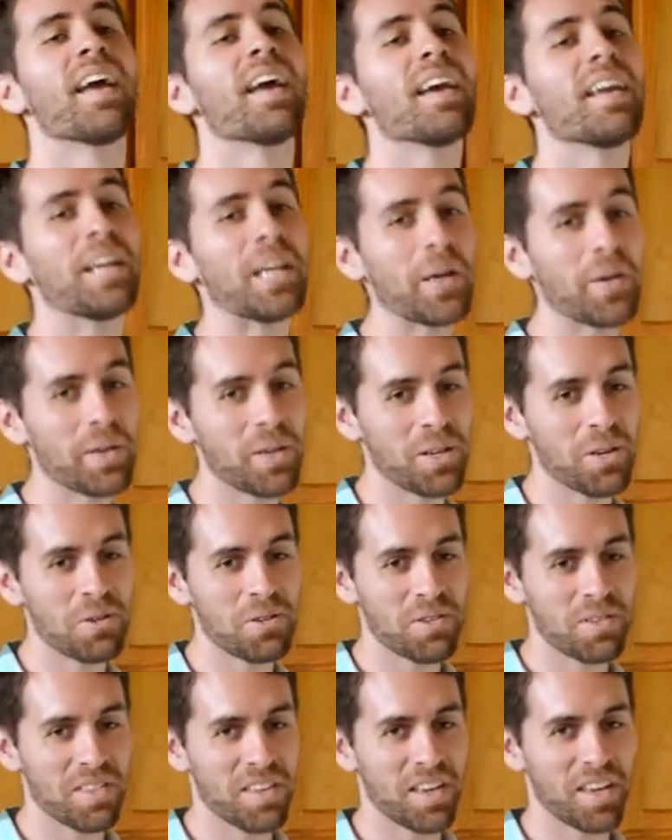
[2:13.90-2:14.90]
Now I know
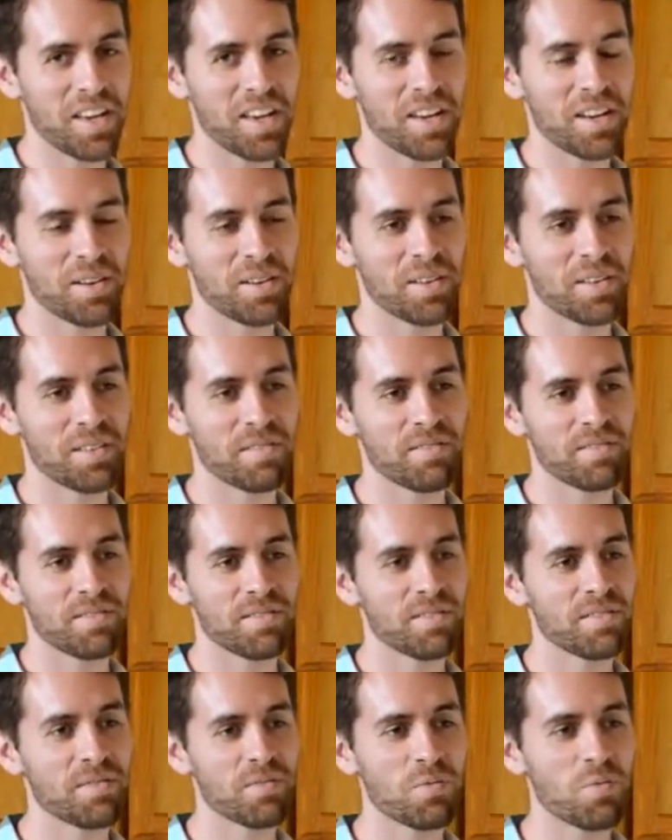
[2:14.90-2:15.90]
what you're thinking.
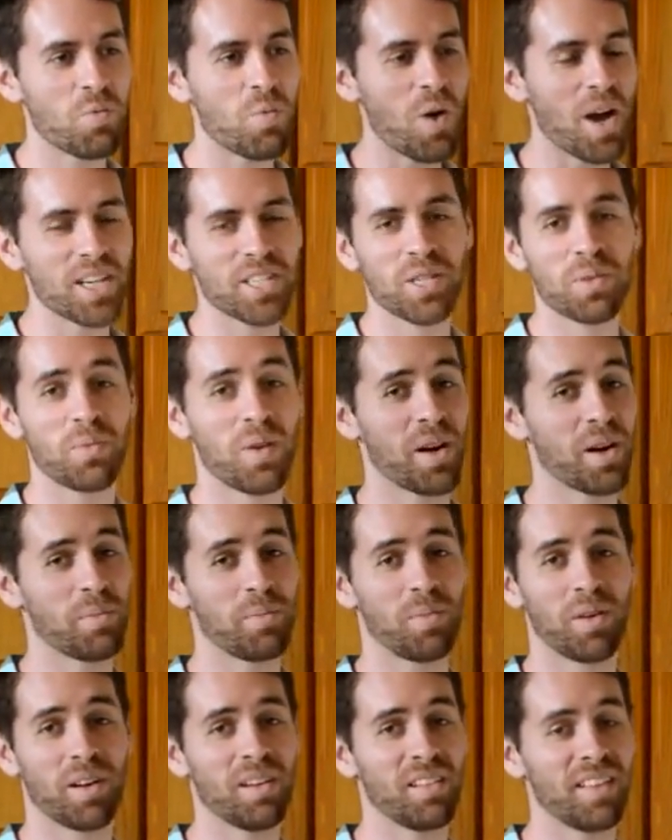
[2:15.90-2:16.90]
Watching water
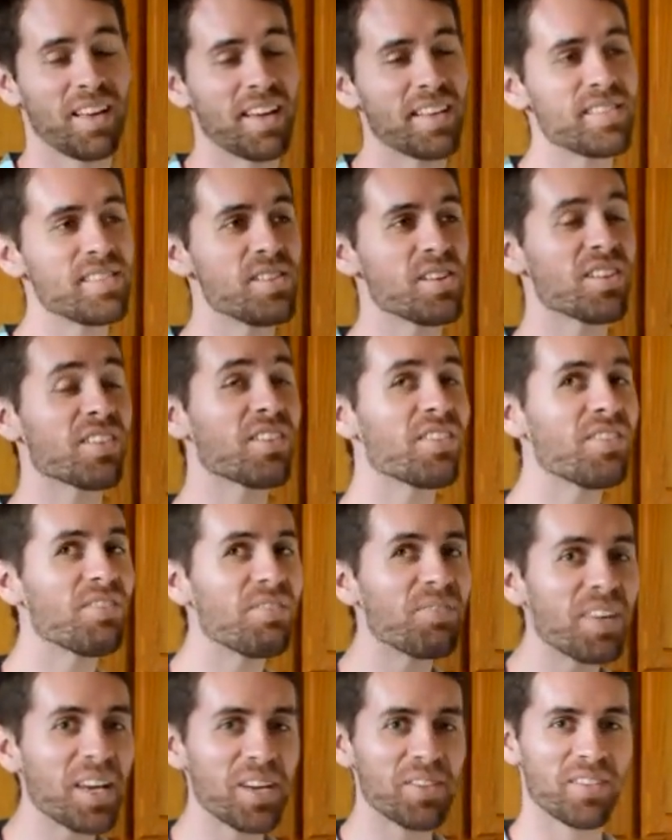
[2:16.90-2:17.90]
boil is your
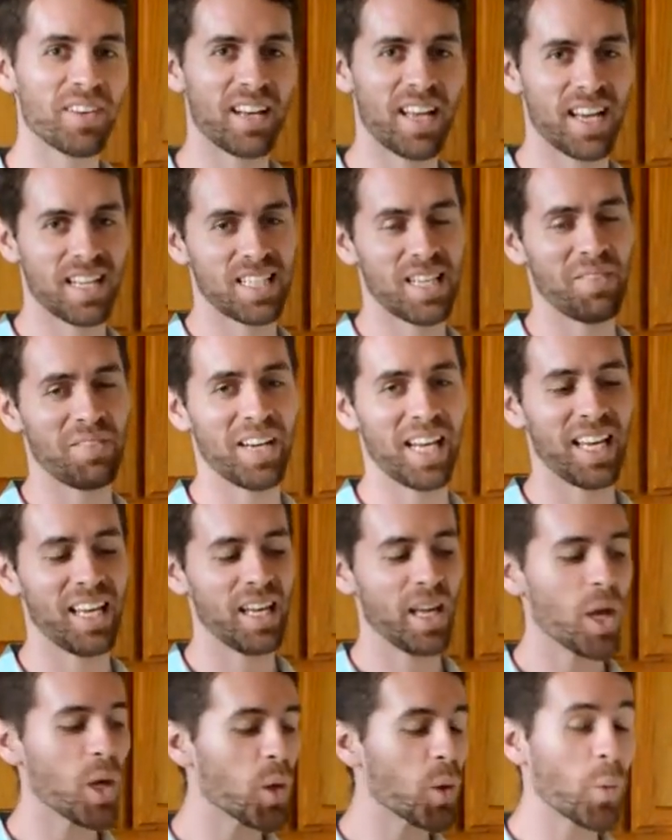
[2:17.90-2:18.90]
favorite
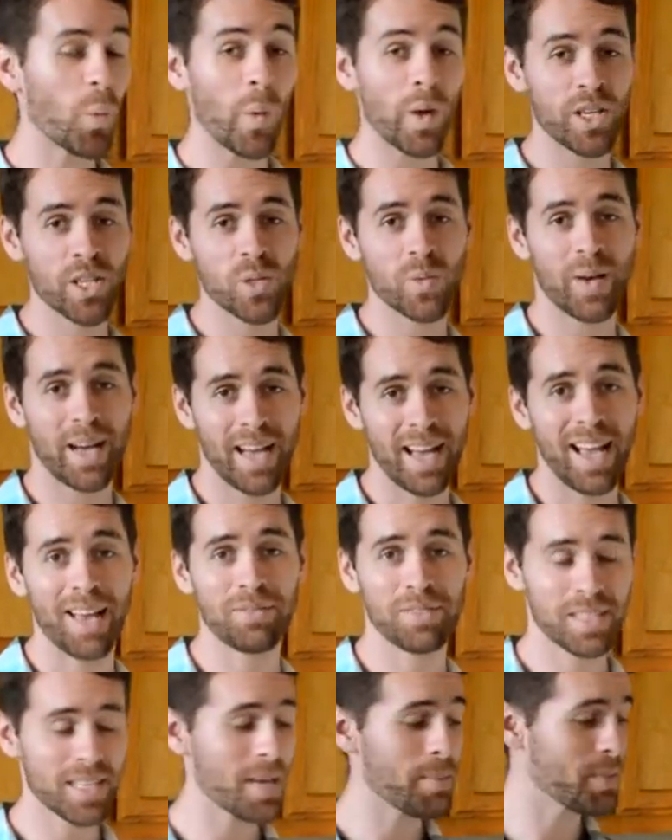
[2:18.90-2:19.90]
activity, which is why
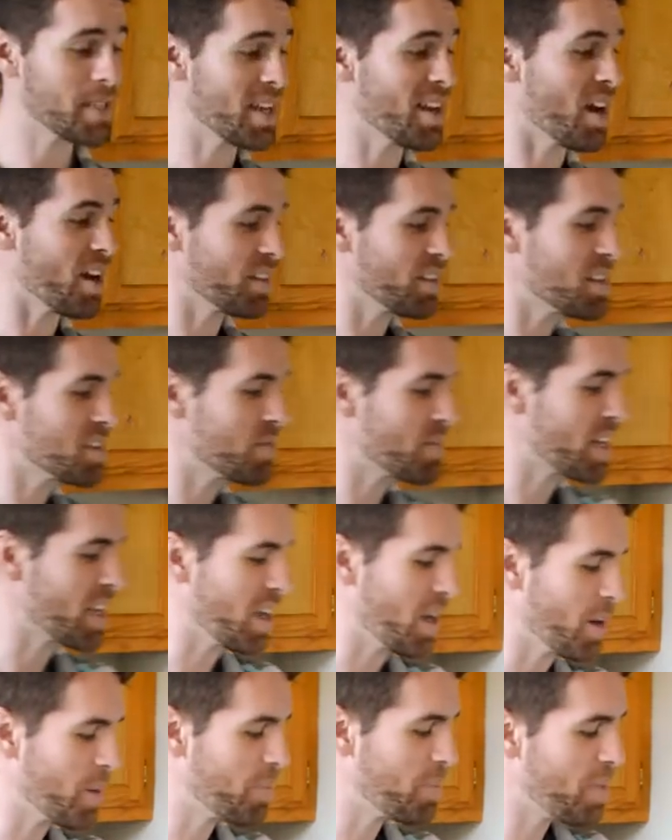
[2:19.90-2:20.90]
I've skipped it on this
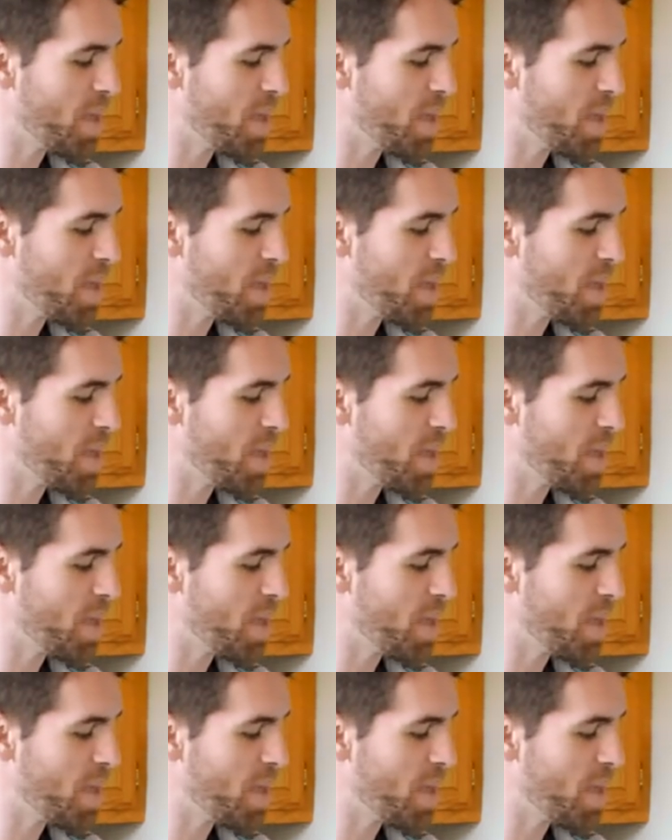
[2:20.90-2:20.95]
video.